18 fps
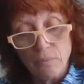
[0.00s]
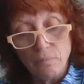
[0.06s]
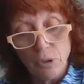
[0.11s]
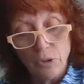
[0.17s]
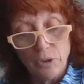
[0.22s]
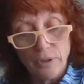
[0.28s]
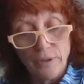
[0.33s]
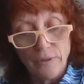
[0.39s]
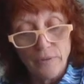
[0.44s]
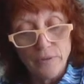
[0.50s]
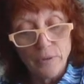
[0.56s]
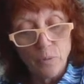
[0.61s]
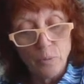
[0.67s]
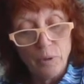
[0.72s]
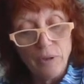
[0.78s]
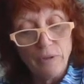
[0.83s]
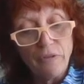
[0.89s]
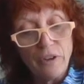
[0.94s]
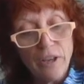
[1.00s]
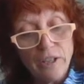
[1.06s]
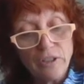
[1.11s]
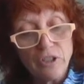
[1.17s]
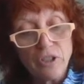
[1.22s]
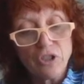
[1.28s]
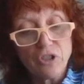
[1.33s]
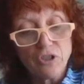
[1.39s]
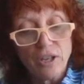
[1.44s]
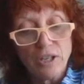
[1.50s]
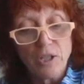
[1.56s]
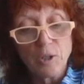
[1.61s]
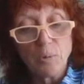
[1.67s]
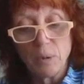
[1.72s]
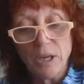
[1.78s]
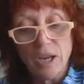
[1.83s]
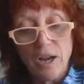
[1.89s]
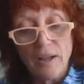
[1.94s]
own motives. We fail to
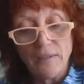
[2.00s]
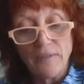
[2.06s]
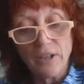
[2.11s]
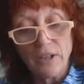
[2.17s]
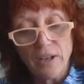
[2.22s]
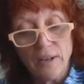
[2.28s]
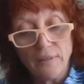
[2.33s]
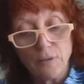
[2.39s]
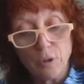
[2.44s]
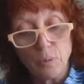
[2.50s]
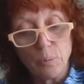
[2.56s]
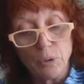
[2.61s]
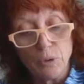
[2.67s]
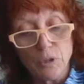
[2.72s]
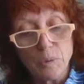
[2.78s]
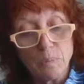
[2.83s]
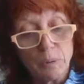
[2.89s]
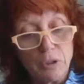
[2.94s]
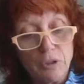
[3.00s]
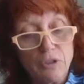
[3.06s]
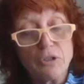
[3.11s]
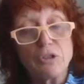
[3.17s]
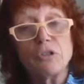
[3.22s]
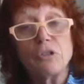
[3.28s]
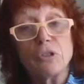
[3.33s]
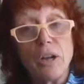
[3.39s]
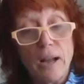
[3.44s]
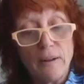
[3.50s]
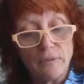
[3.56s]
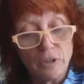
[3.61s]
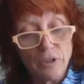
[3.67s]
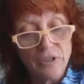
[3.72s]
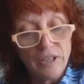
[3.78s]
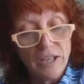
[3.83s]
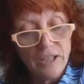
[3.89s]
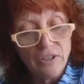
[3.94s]
stretch beyond the comfortable spiritual
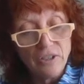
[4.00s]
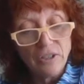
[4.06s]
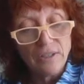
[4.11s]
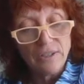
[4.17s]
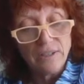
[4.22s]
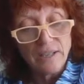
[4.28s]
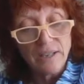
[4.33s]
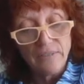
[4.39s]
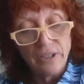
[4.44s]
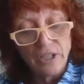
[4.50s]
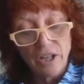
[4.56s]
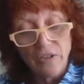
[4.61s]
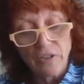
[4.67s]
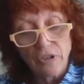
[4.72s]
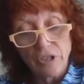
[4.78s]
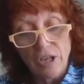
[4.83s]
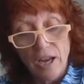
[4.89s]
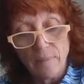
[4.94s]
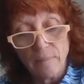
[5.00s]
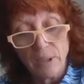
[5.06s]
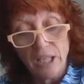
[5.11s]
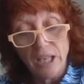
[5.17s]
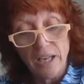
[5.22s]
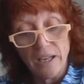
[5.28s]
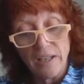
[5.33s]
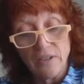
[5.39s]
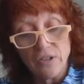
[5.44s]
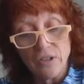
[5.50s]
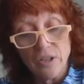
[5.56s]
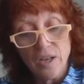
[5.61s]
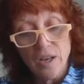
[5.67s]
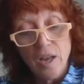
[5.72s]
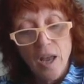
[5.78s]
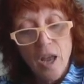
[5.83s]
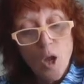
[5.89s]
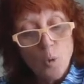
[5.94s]
conversations of another time and age.
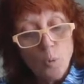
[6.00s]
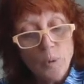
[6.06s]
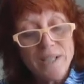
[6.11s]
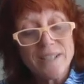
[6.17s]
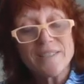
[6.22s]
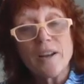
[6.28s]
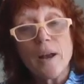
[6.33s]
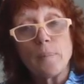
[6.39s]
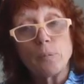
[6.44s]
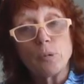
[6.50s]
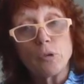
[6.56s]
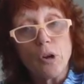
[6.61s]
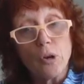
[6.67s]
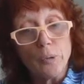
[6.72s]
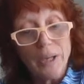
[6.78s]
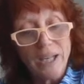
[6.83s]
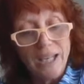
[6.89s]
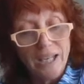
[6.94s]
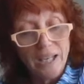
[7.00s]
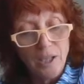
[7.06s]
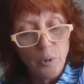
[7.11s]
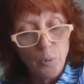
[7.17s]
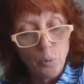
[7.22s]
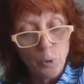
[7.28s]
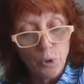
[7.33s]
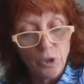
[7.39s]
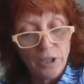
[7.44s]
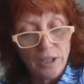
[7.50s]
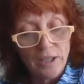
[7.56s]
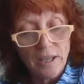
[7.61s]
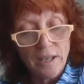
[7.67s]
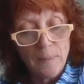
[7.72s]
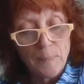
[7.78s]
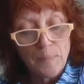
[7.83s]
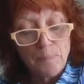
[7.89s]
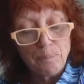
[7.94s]
We stop growing
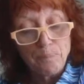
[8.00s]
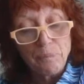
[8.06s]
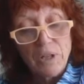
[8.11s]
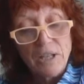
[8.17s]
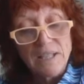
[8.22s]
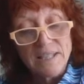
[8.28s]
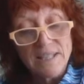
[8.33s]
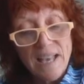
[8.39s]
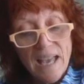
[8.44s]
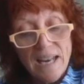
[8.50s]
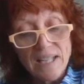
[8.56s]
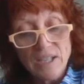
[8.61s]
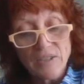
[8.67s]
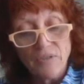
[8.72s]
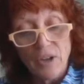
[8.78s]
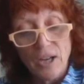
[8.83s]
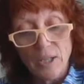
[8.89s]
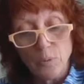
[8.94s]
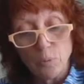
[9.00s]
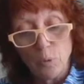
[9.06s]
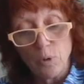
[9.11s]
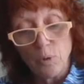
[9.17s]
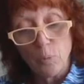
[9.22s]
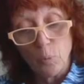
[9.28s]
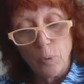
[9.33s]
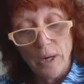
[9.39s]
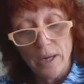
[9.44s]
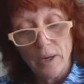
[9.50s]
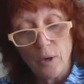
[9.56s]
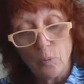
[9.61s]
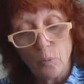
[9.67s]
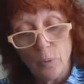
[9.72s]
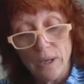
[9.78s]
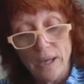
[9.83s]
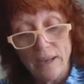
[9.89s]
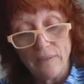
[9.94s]
inwardly, satisfied with where
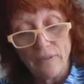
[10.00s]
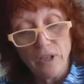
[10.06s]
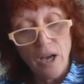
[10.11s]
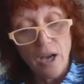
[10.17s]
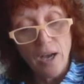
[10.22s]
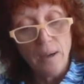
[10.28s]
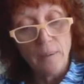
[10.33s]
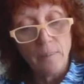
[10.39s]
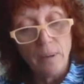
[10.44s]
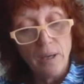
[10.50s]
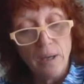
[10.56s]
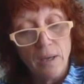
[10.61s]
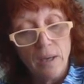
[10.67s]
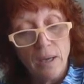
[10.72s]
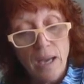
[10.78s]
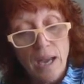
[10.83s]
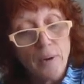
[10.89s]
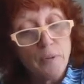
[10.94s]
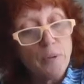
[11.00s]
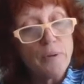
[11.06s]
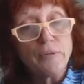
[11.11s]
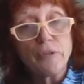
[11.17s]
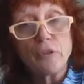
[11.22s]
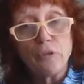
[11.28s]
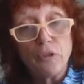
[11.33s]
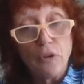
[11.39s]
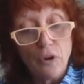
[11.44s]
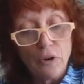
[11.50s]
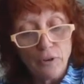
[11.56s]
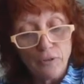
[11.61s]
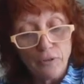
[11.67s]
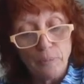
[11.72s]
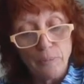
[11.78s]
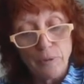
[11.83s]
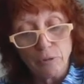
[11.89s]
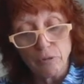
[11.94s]
we have come, however far
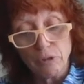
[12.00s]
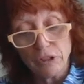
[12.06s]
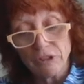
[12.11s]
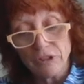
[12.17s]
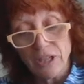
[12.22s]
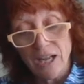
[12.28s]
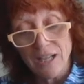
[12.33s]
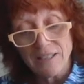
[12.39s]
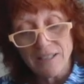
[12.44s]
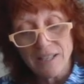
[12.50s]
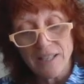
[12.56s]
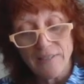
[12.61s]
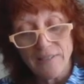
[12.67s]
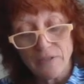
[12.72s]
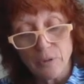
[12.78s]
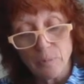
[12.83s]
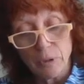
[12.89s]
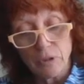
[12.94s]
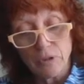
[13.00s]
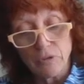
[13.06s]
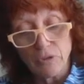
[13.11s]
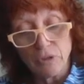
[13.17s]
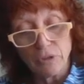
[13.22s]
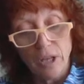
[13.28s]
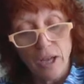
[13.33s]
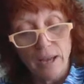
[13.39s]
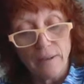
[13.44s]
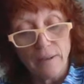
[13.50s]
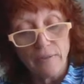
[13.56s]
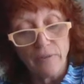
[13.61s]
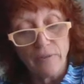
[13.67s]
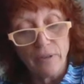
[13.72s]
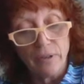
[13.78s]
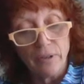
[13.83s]
from the real content of spiritual life.